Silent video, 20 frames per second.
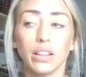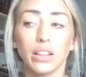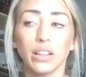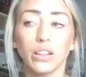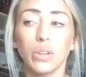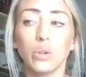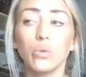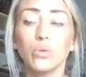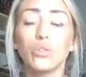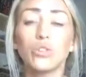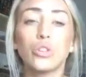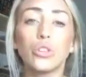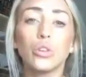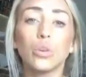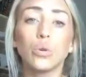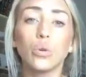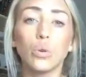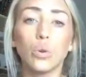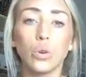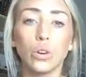you
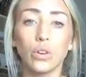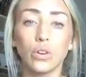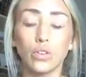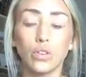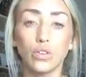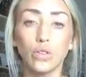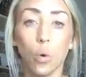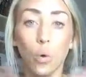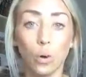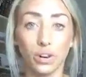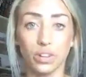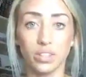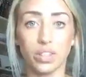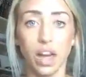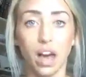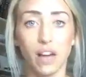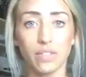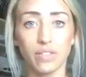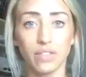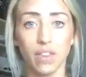do for
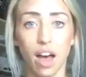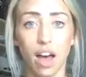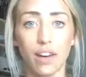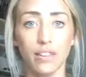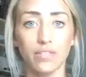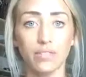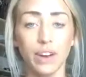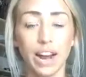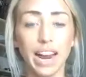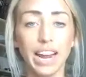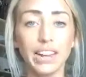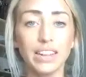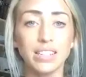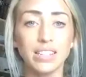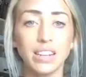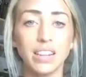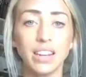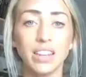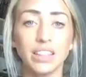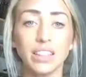self-love, right?